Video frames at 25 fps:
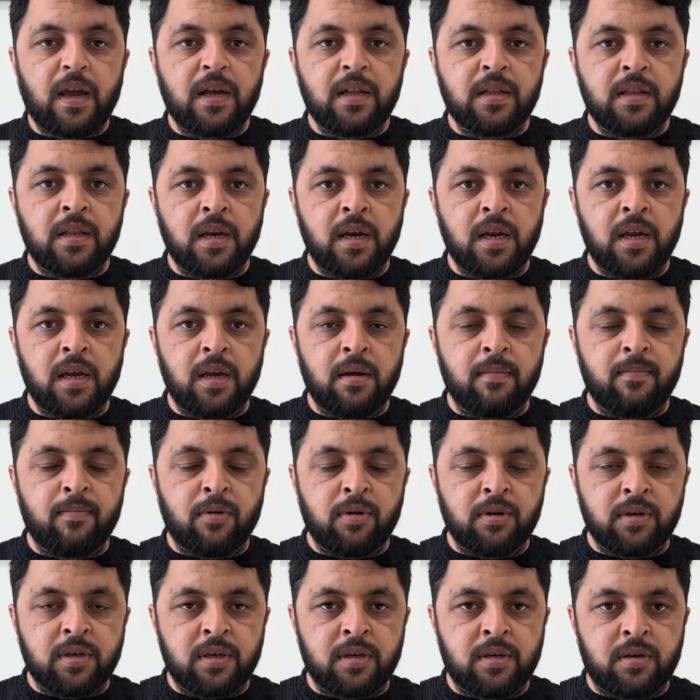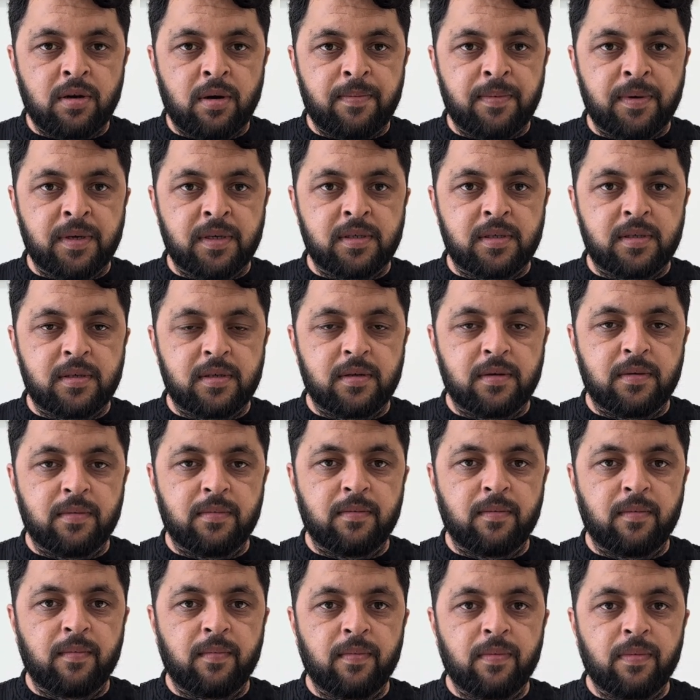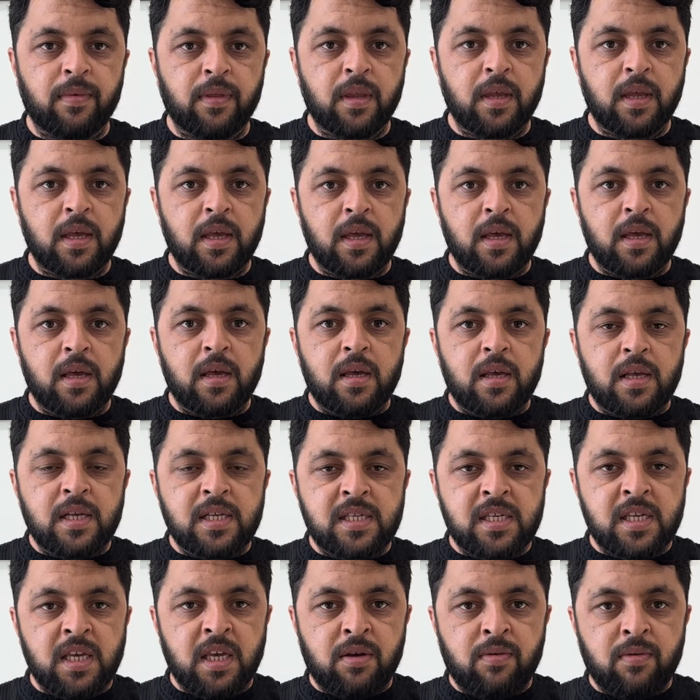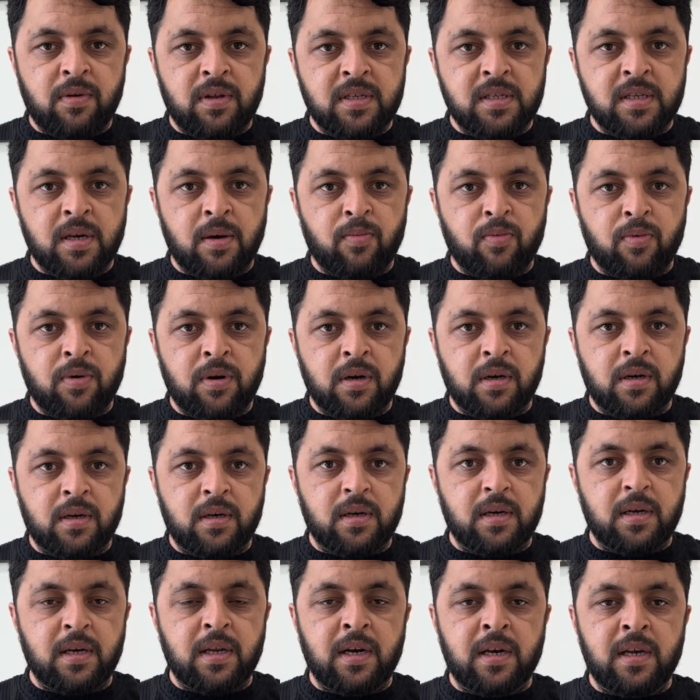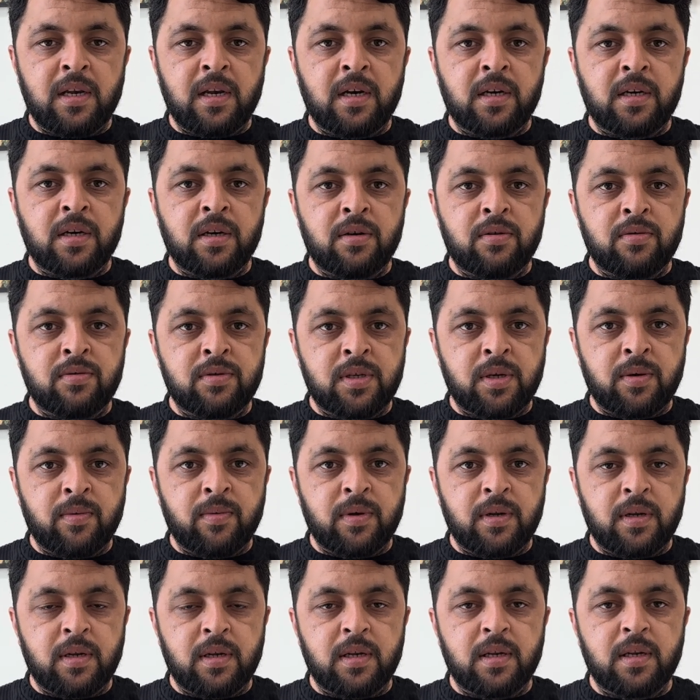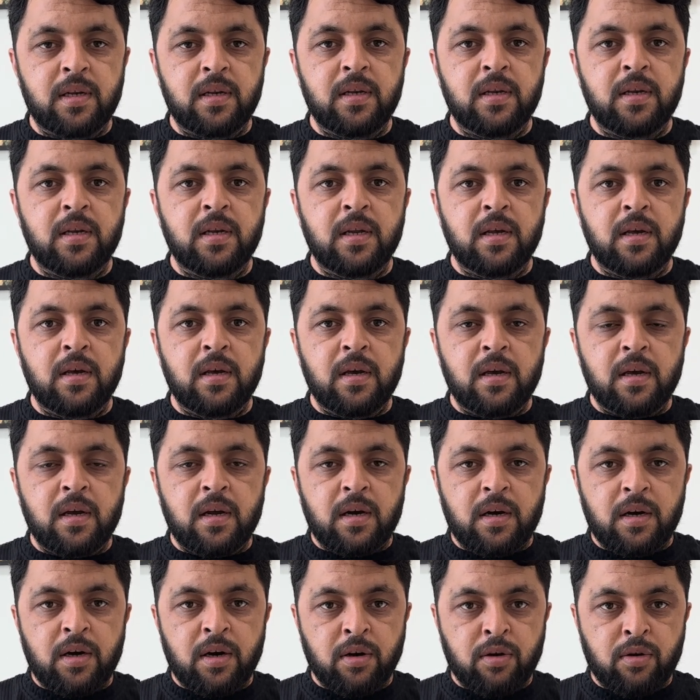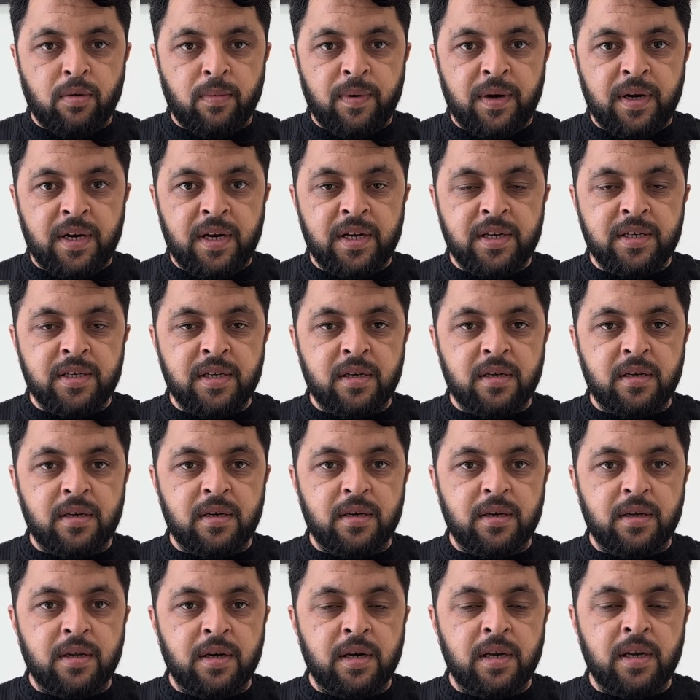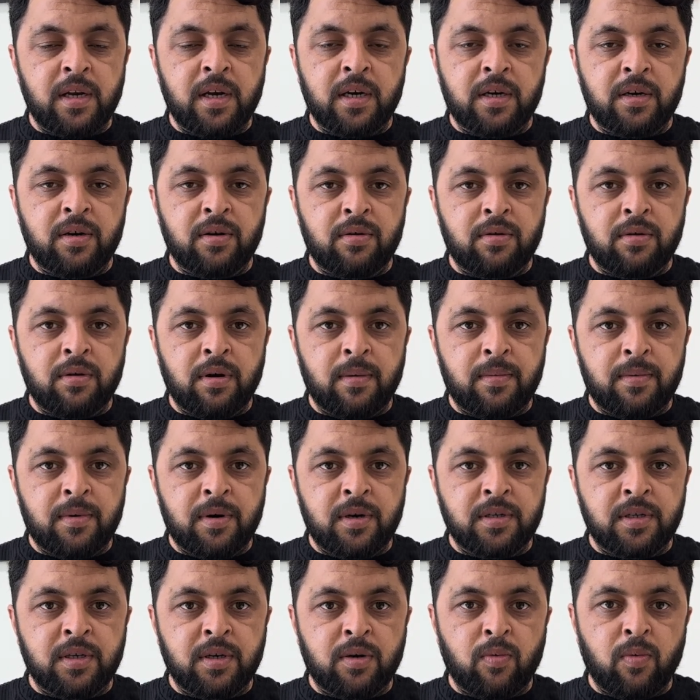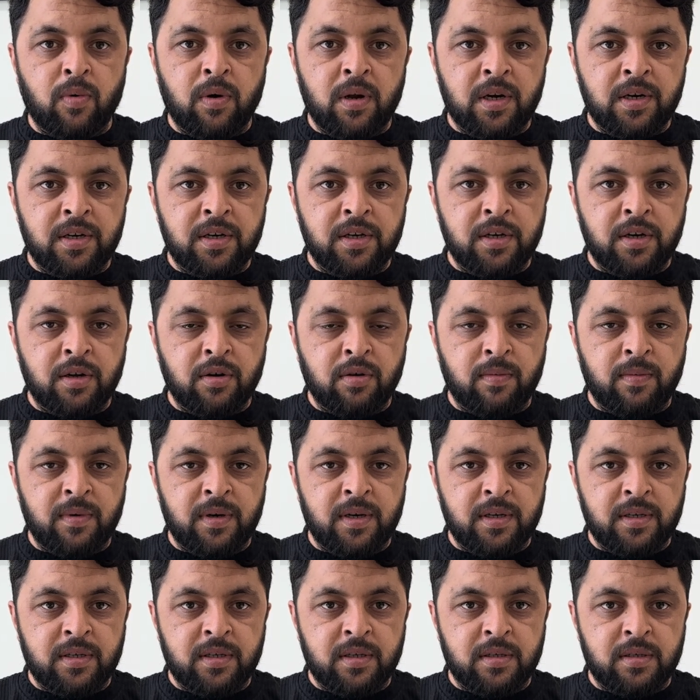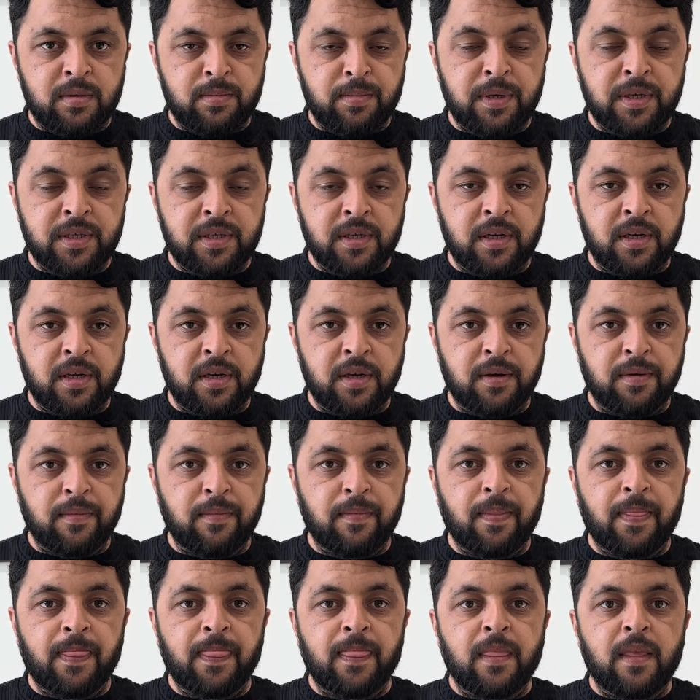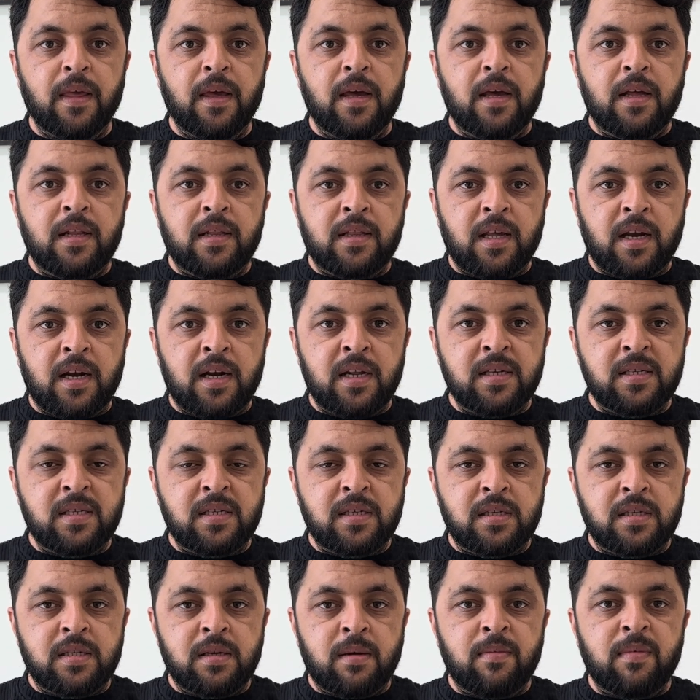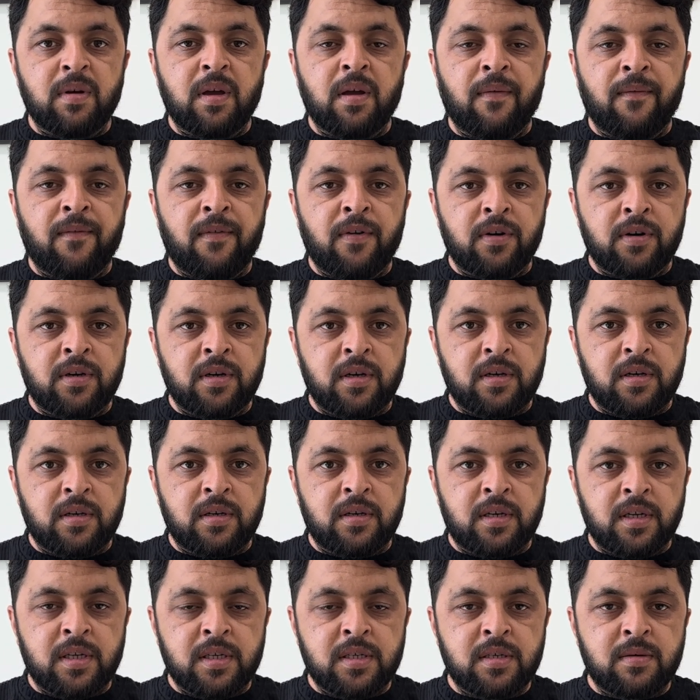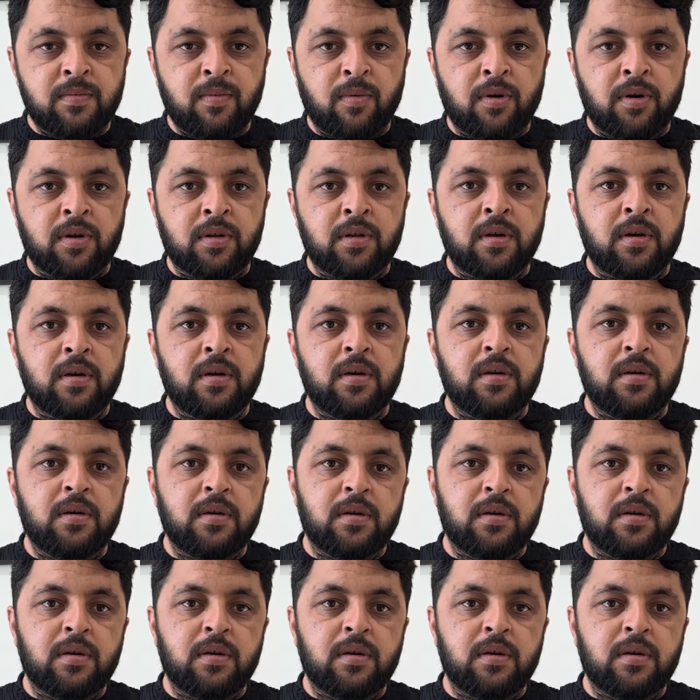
three important topics: sequence of work related to civil, documentation related to a project quality documentation, especially that is some important test for the